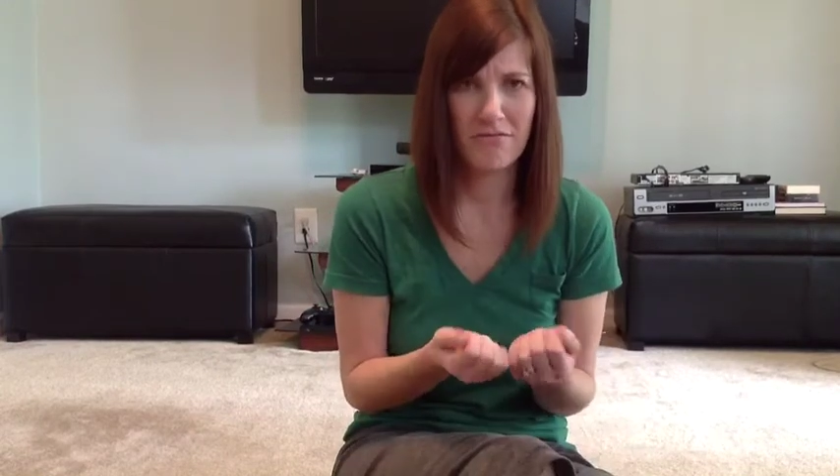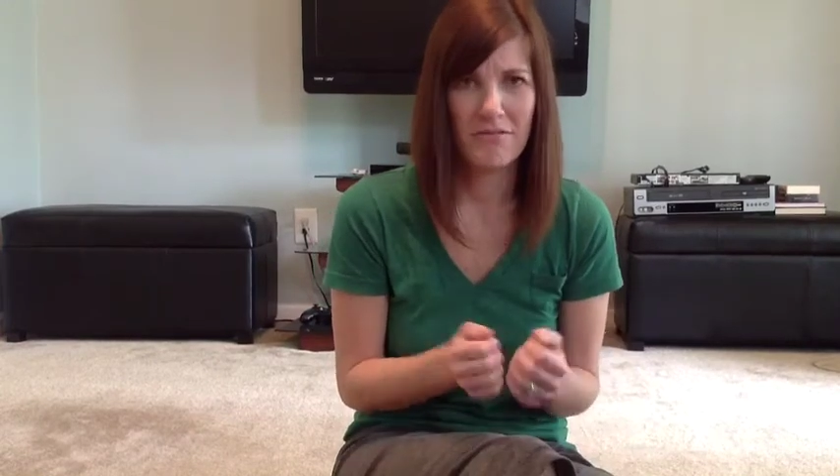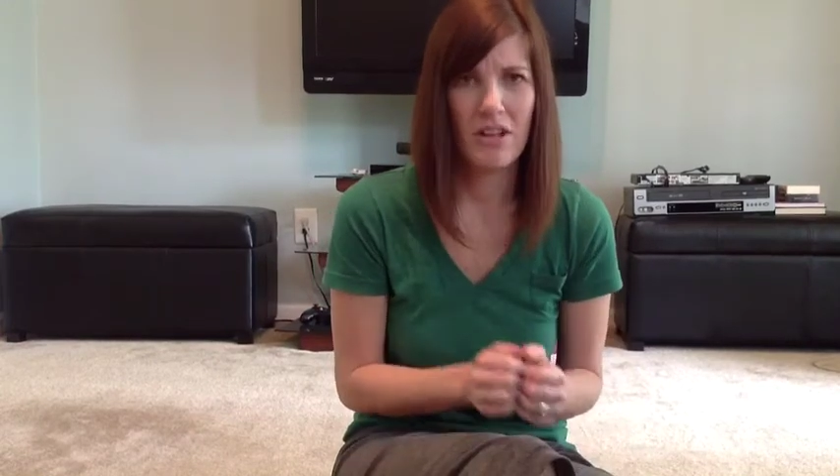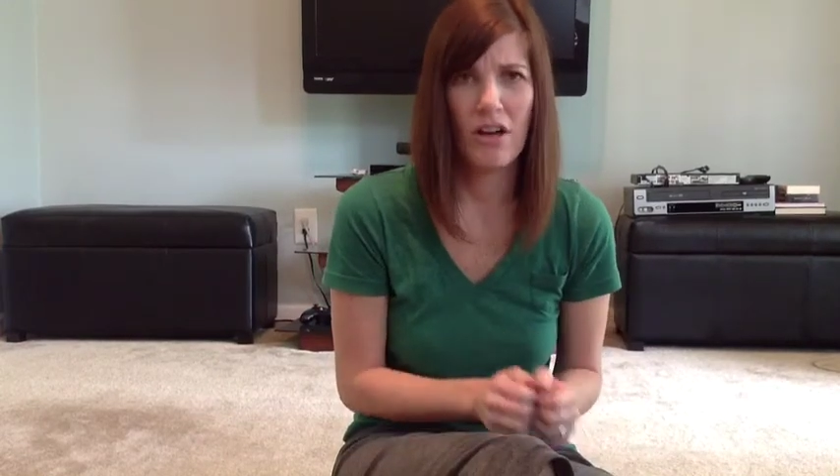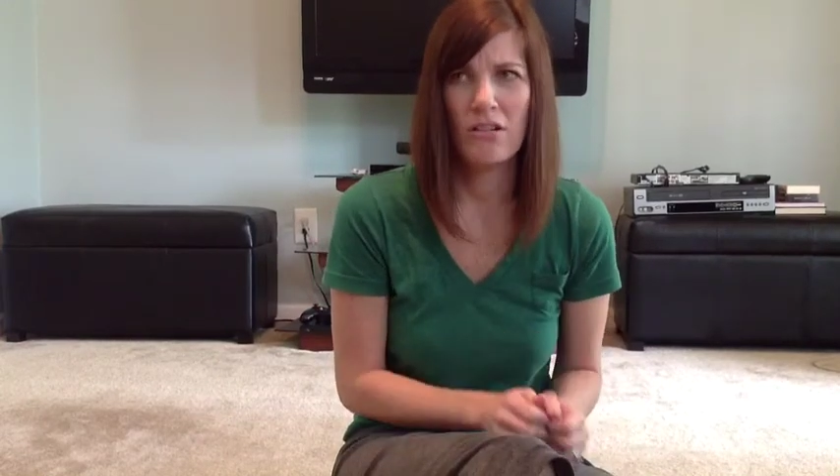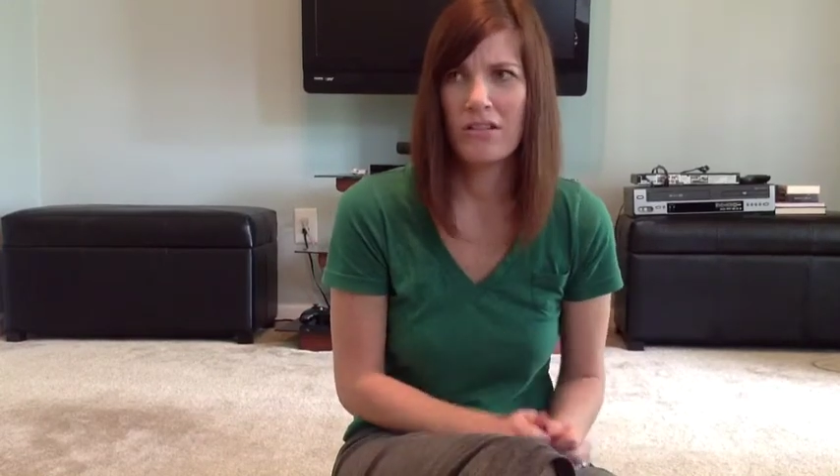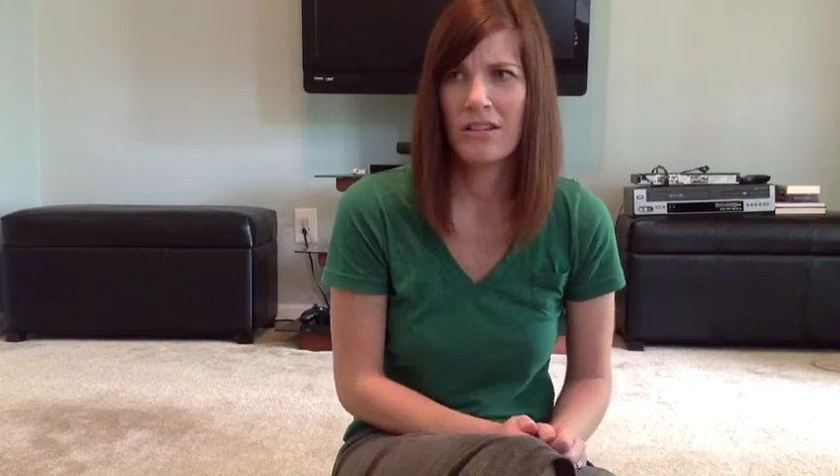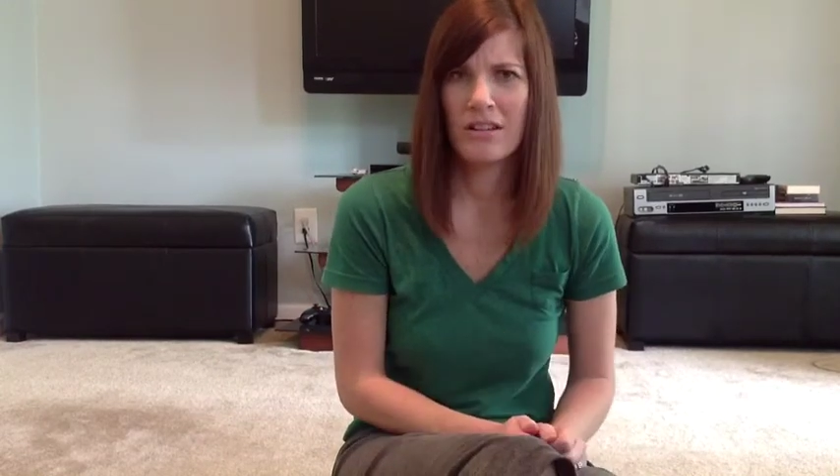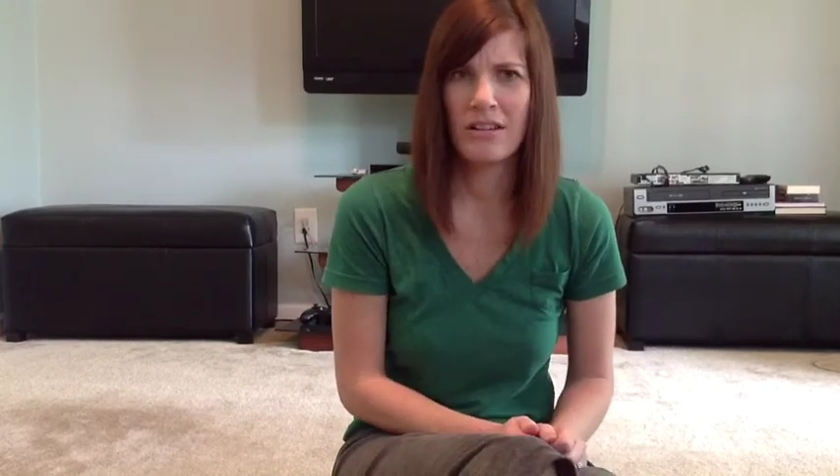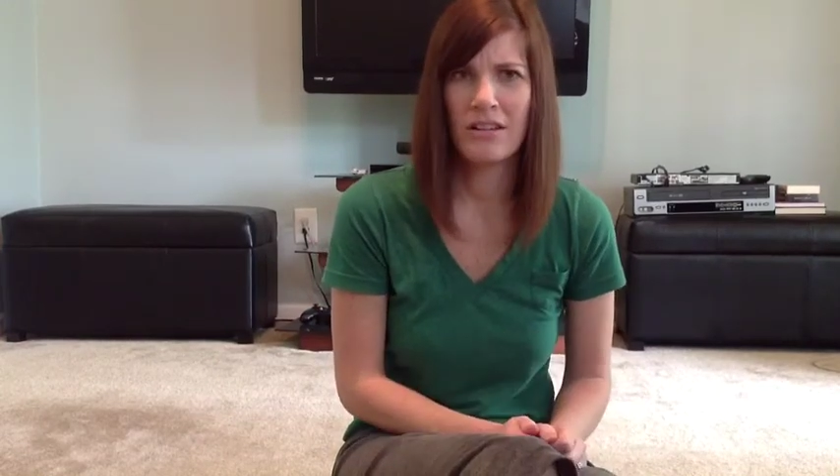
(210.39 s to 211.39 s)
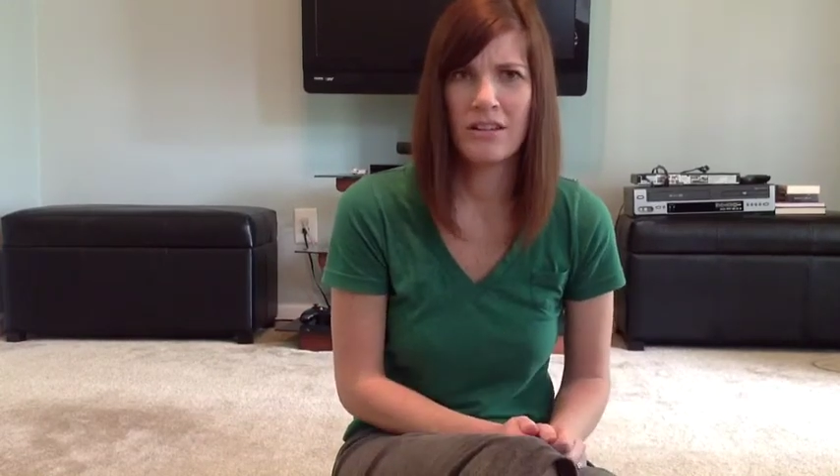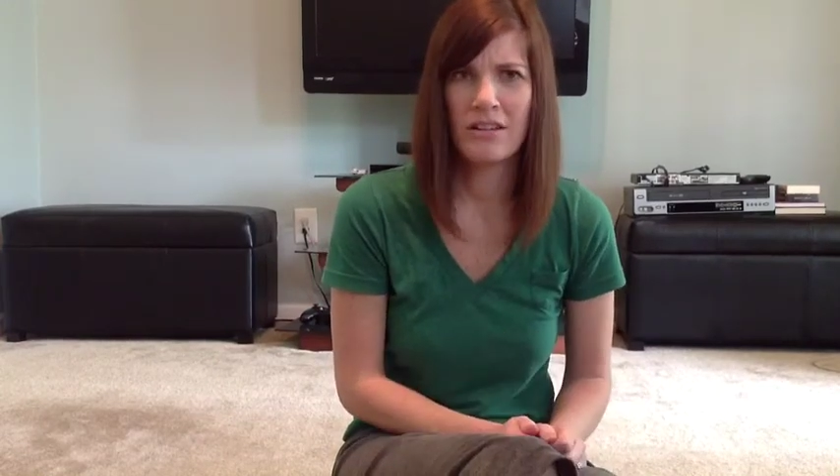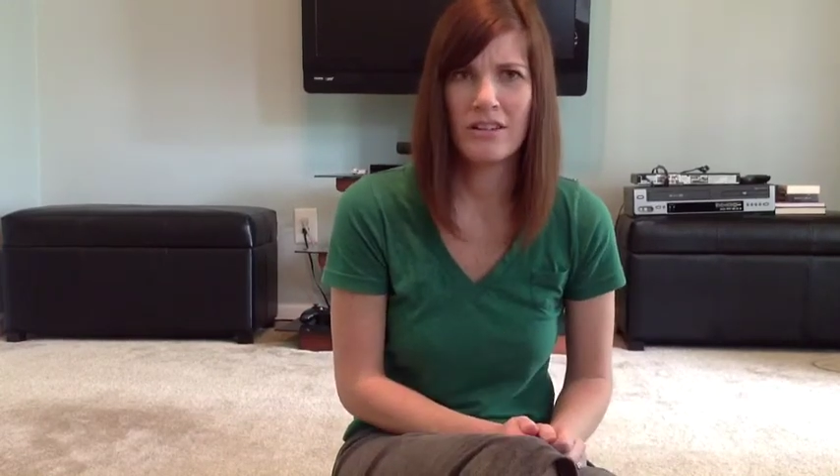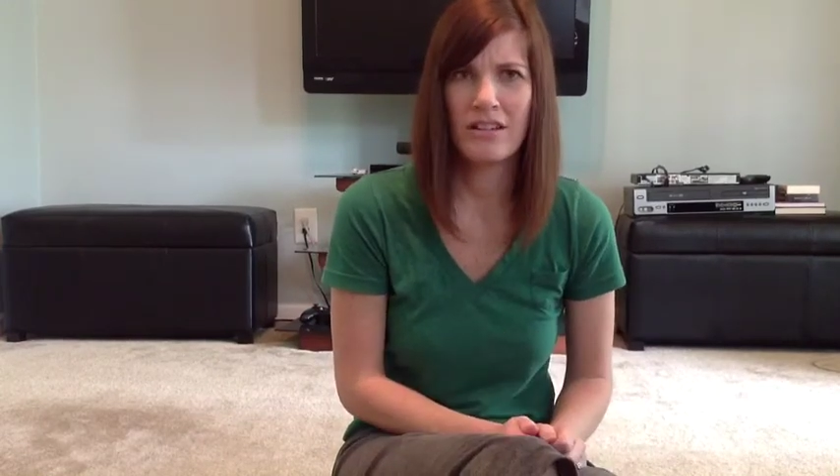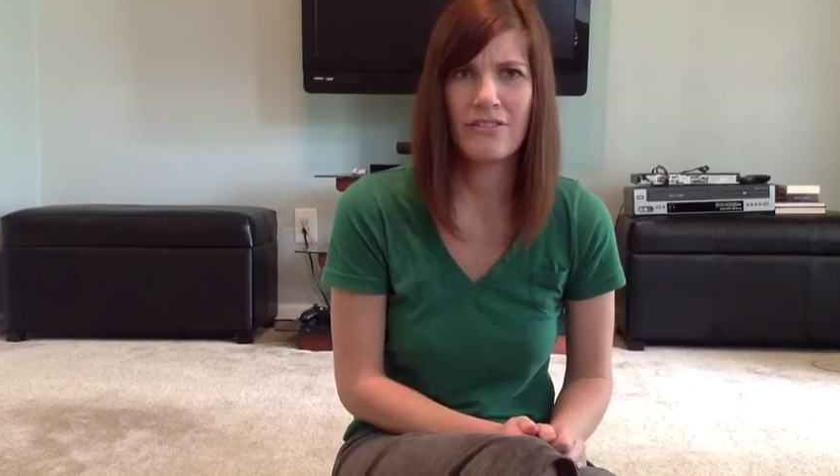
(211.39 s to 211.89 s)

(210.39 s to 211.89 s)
no, they're